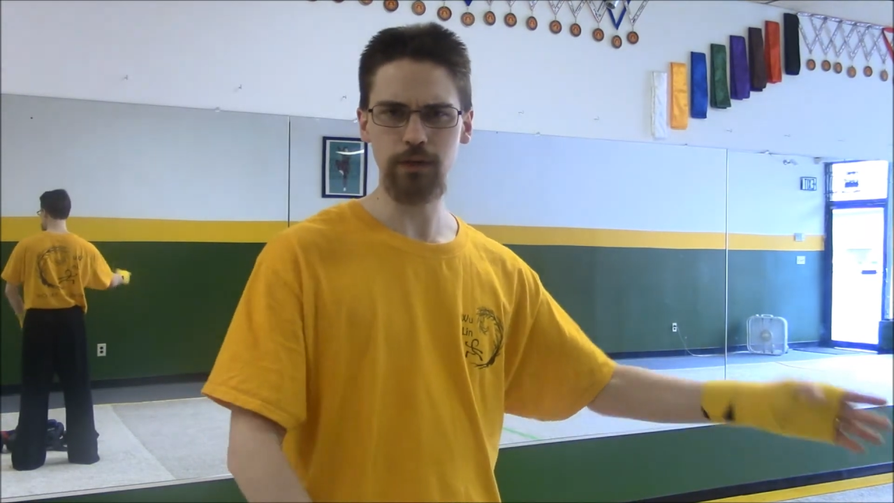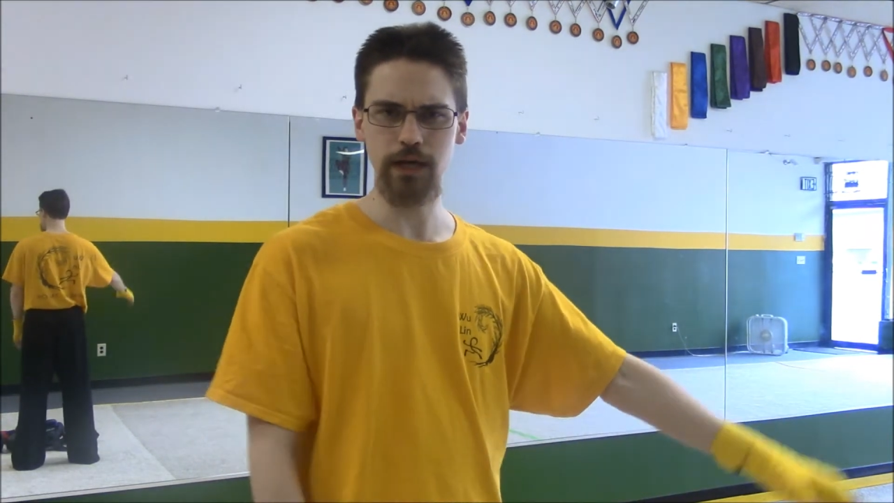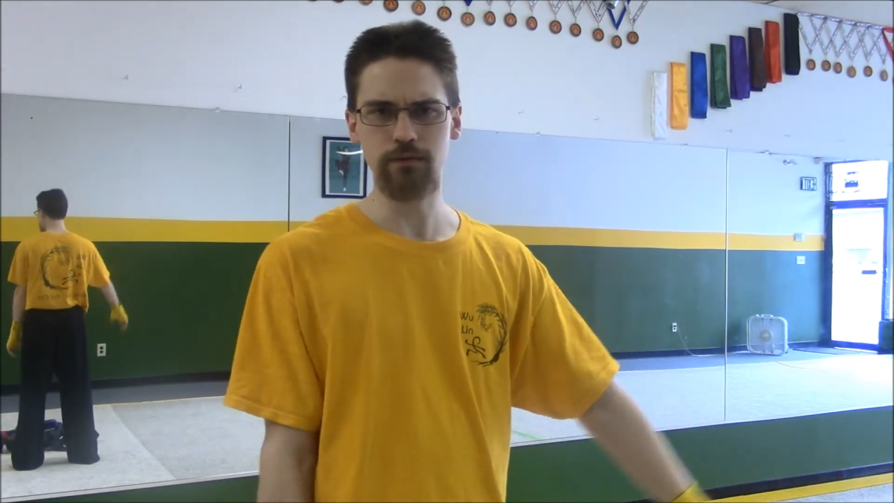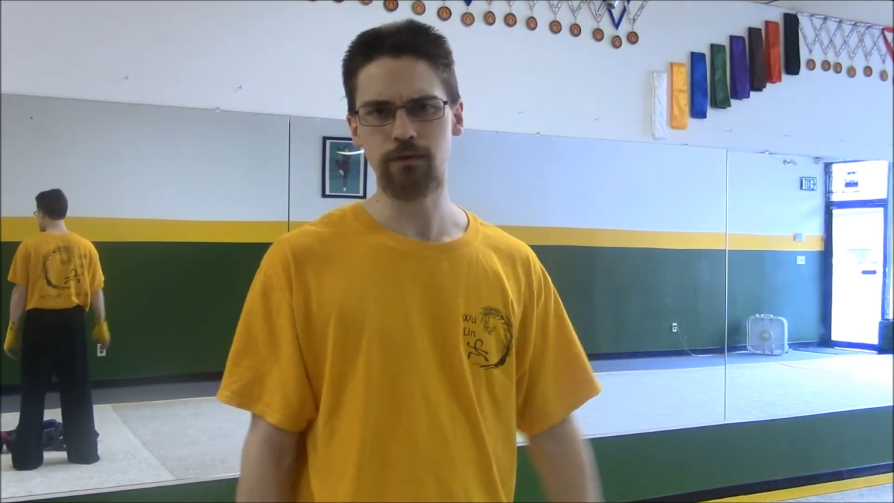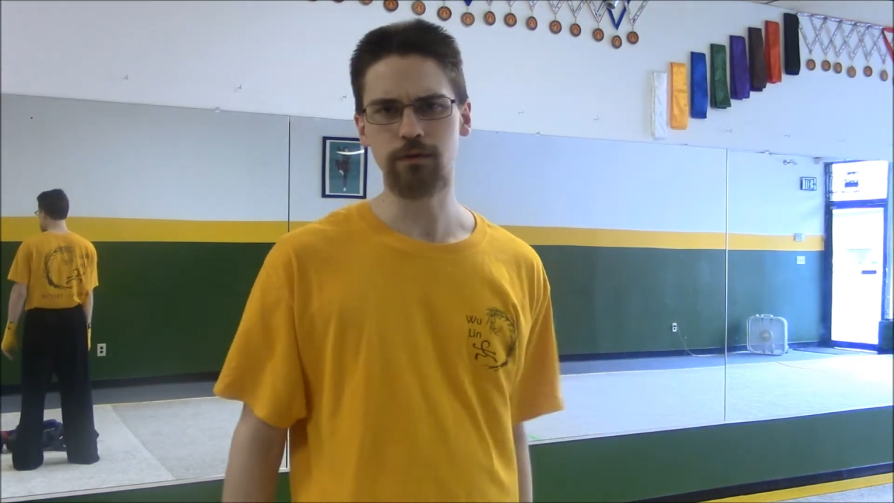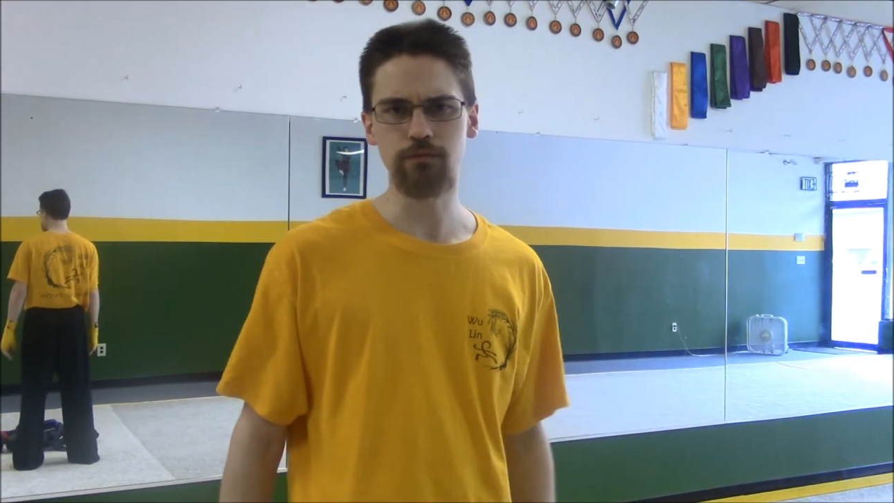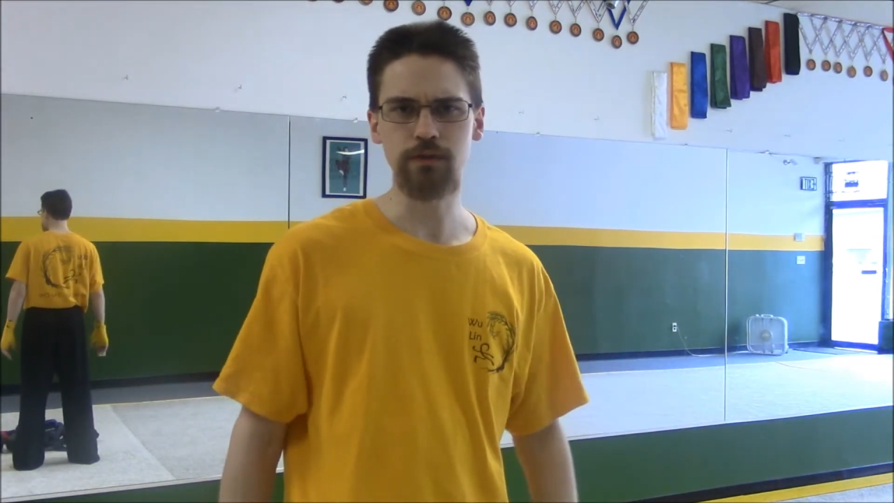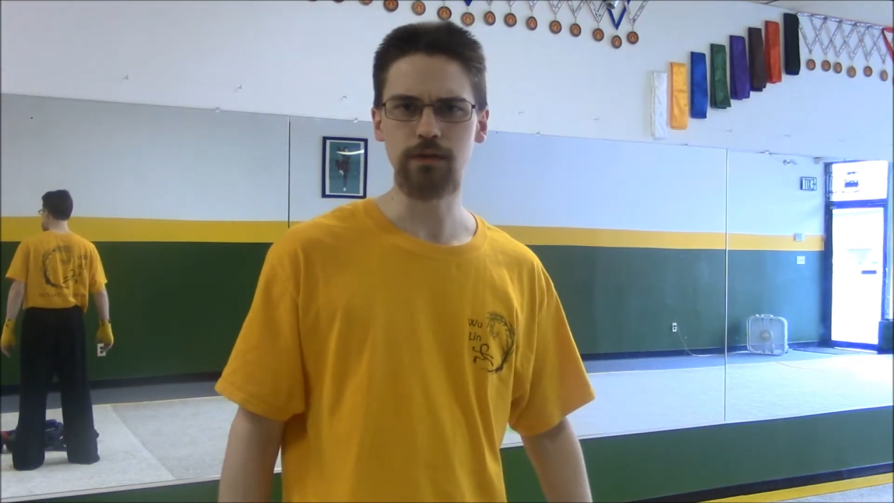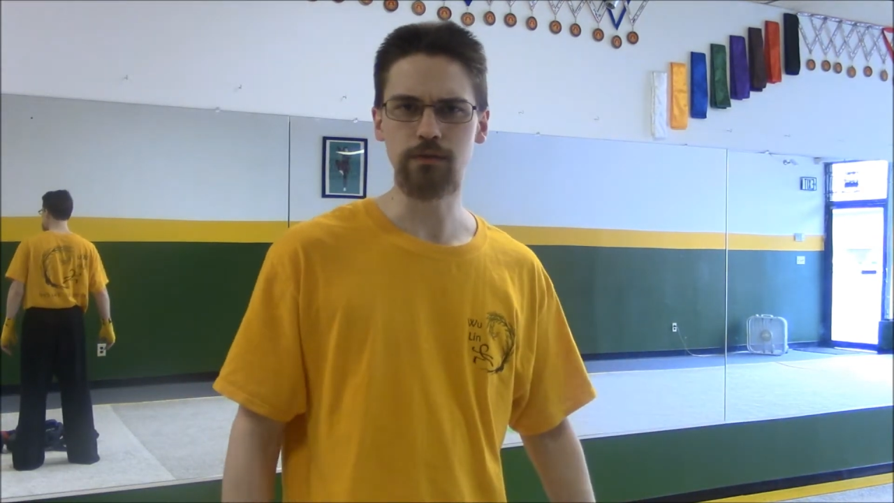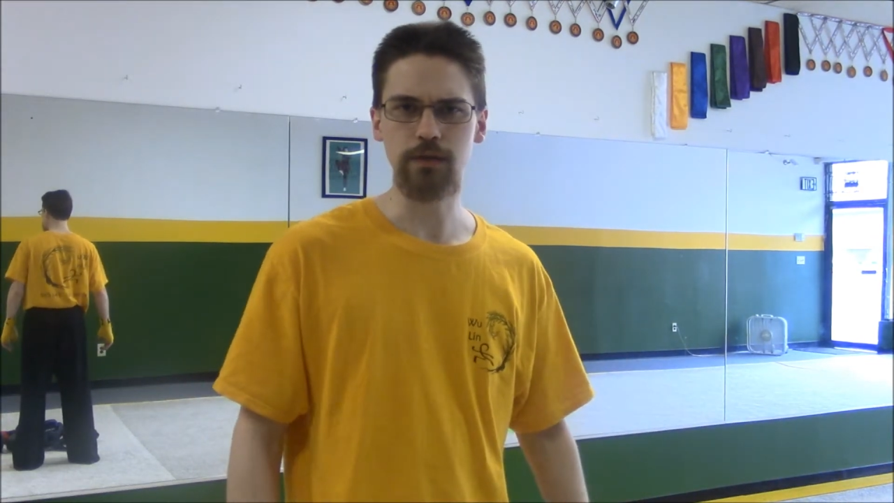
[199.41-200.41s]
We'll have our own
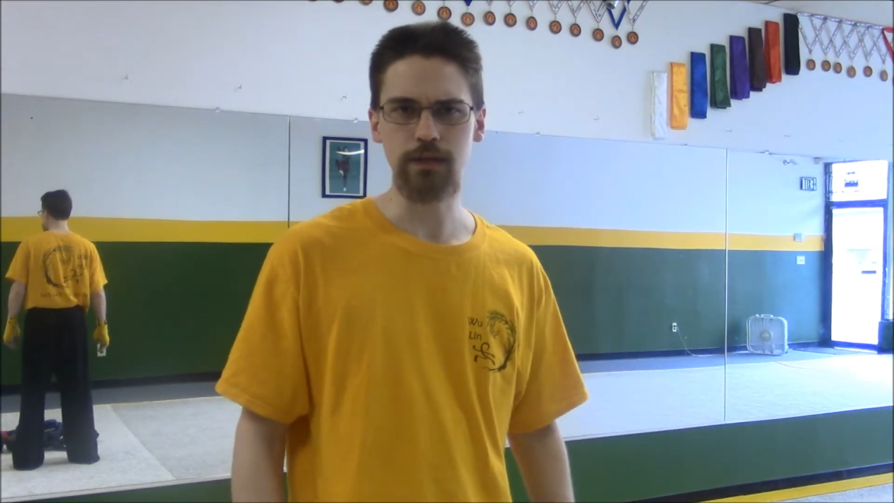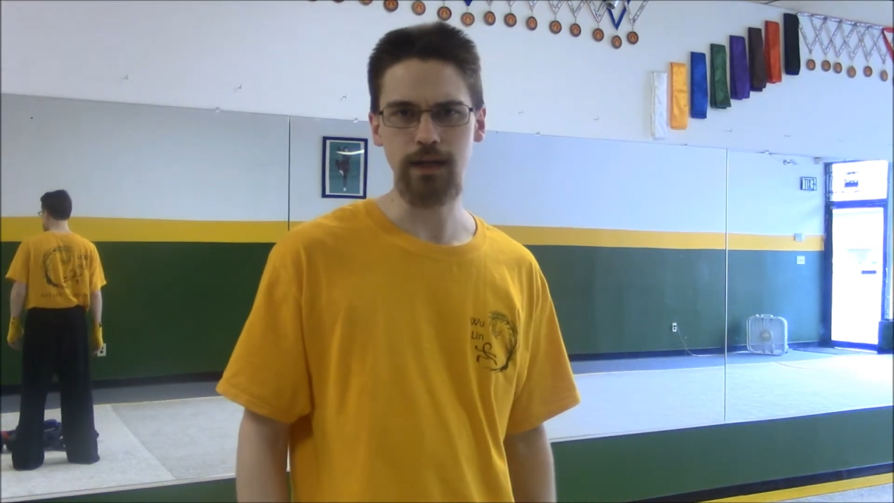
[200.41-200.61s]
video on